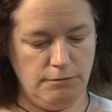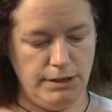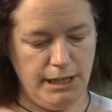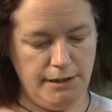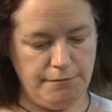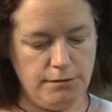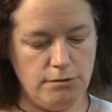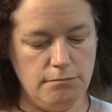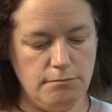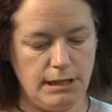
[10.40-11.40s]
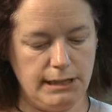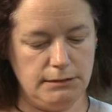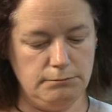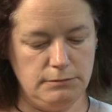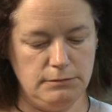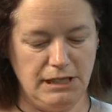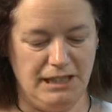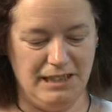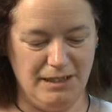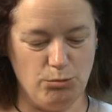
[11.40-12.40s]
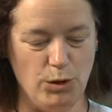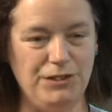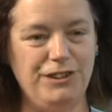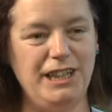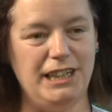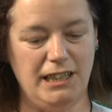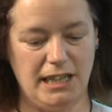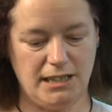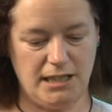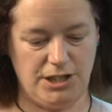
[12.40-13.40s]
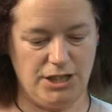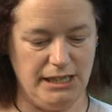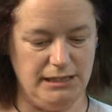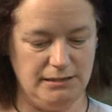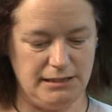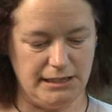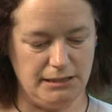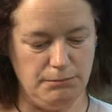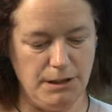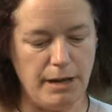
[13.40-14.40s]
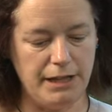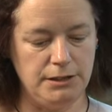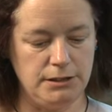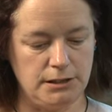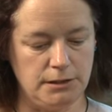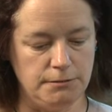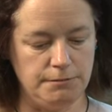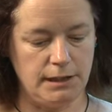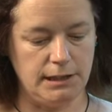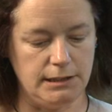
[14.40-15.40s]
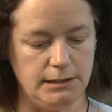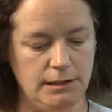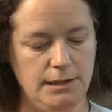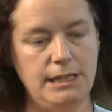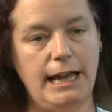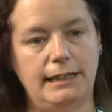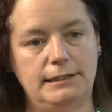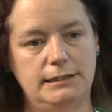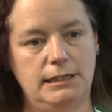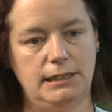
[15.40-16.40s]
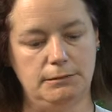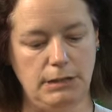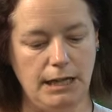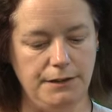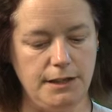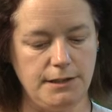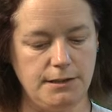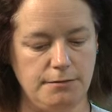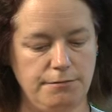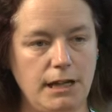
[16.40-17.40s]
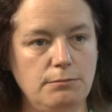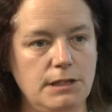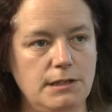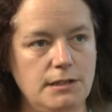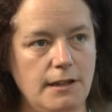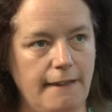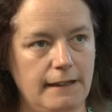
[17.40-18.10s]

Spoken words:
really for one thing, and that's actually the manner of her death, and this famous